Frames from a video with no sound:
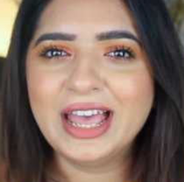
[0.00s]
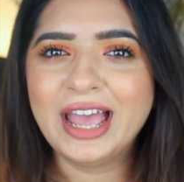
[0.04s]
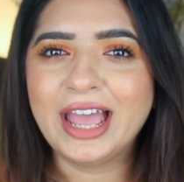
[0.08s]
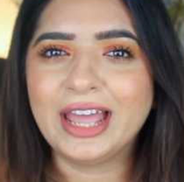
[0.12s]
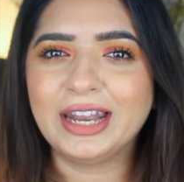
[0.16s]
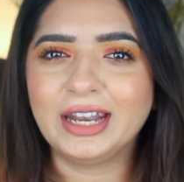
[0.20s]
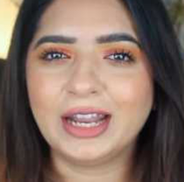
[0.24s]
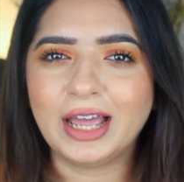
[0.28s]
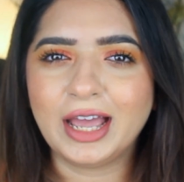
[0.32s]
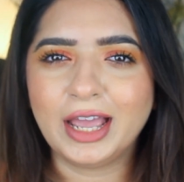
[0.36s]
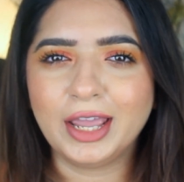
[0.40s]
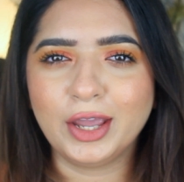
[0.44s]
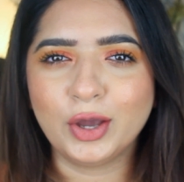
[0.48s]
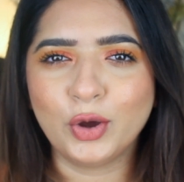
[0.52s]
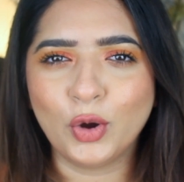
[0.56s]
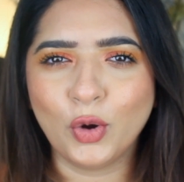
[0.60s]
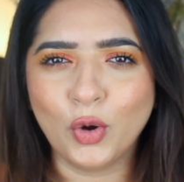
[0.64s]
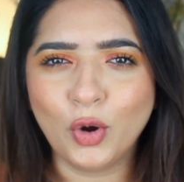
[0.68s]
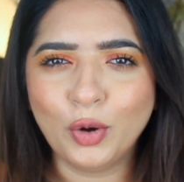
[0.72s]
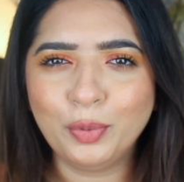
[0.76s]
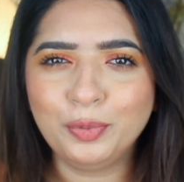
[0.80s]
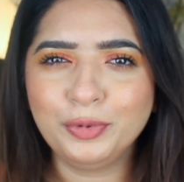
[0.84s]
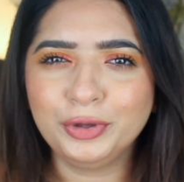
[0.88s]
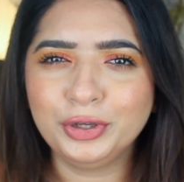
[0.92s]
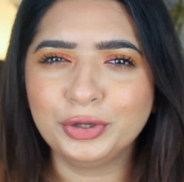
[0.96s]
and I
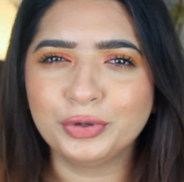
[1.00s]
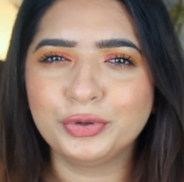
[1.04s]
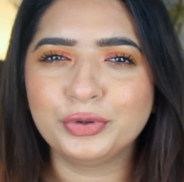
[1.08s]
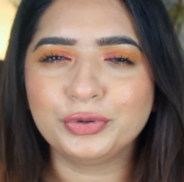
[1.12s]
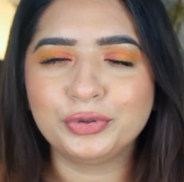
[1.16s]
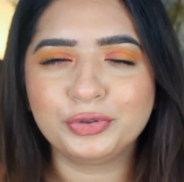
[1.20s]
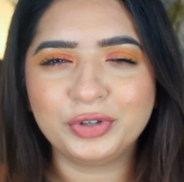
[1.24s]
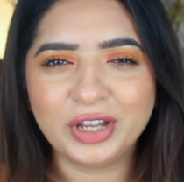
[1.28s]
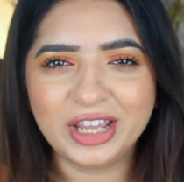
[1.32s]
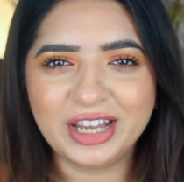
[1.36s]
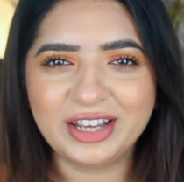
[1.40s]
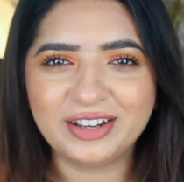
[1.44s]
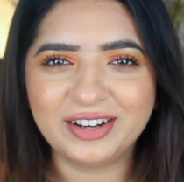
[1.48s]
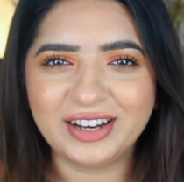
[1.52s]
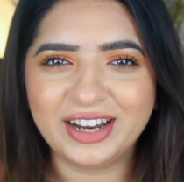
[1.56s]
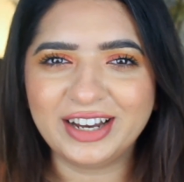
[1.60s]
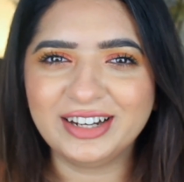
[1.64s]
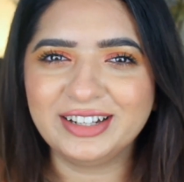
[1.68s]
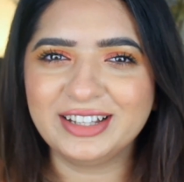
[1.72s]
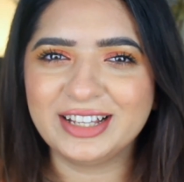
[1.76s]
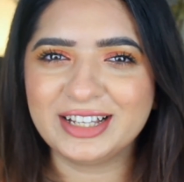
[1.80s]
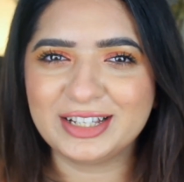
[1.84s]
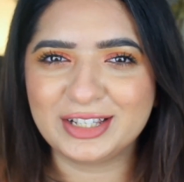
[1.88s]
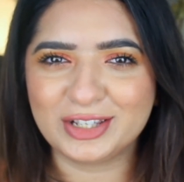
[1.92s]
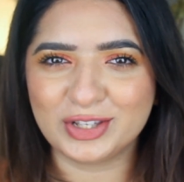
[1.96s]
hope you
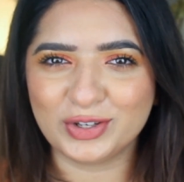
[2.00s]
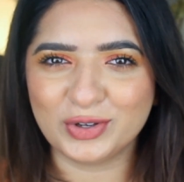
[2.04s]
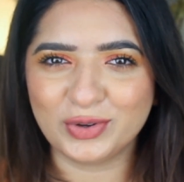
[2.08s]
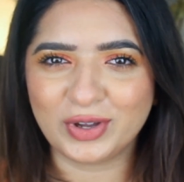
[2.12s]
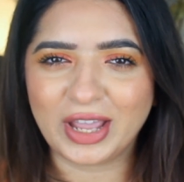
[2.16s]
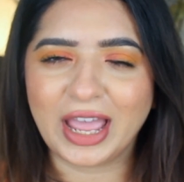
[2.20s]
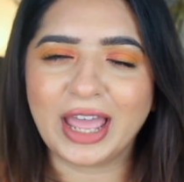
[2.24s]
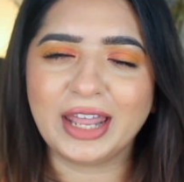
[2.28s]
recreate this look,